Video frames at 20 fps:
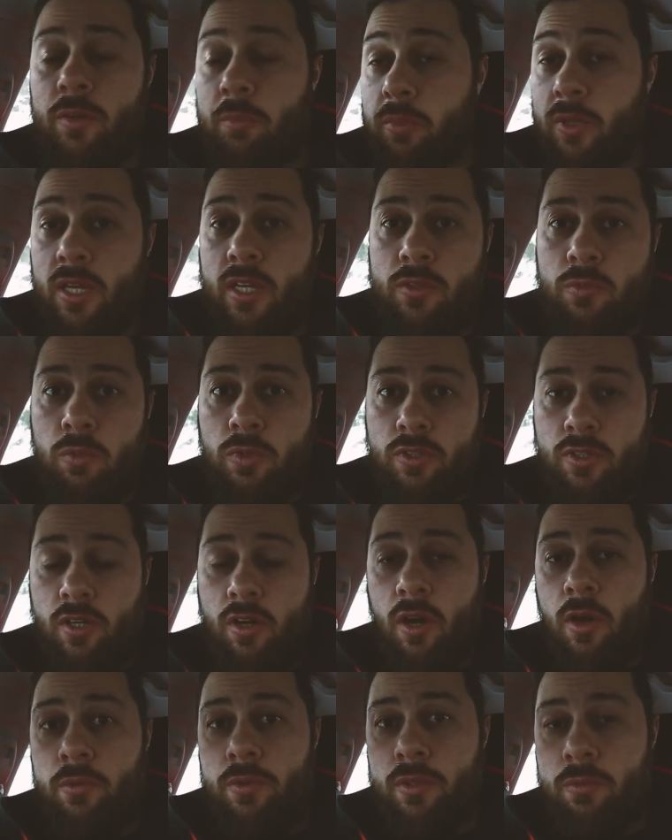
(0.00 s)
the place was
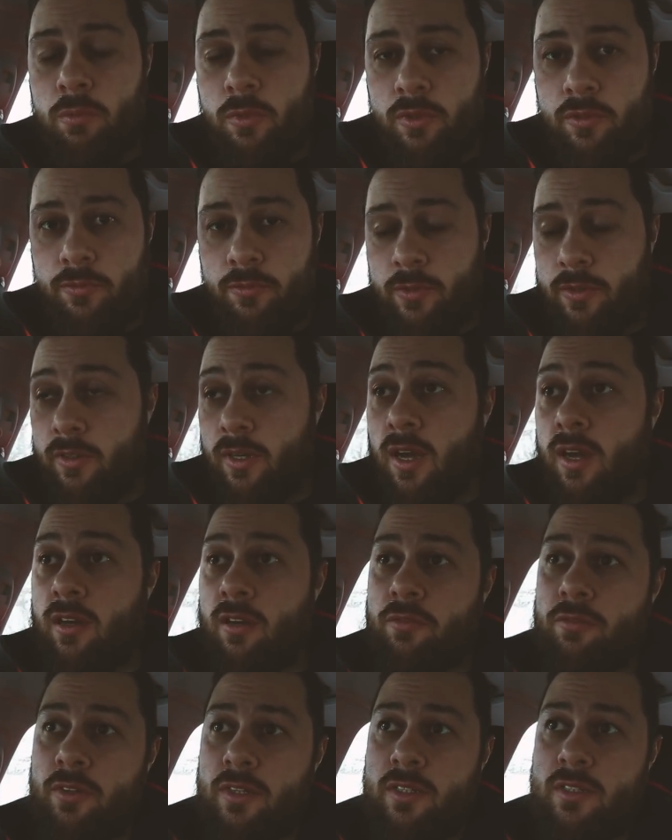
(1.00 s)
crowded with
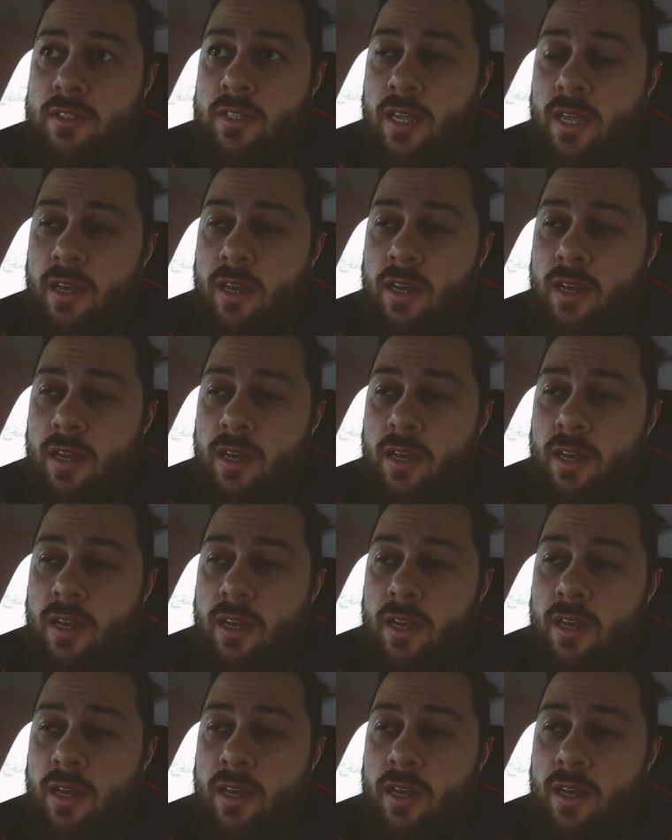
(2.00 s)
photographers,